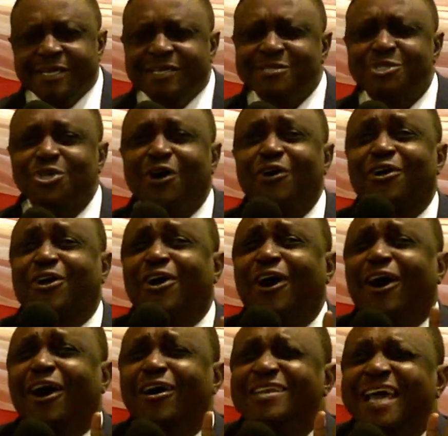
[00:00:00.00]
So
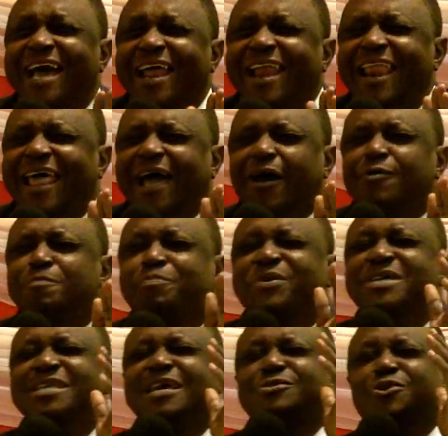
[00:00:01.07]
God allowed Peter
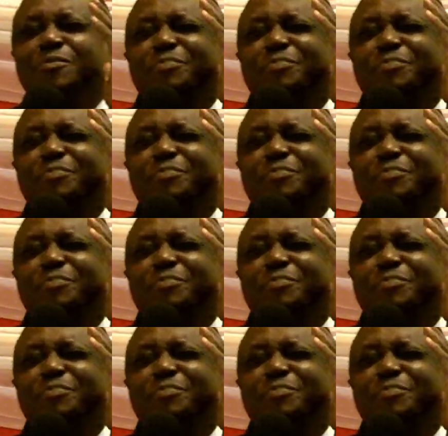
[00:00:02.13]
to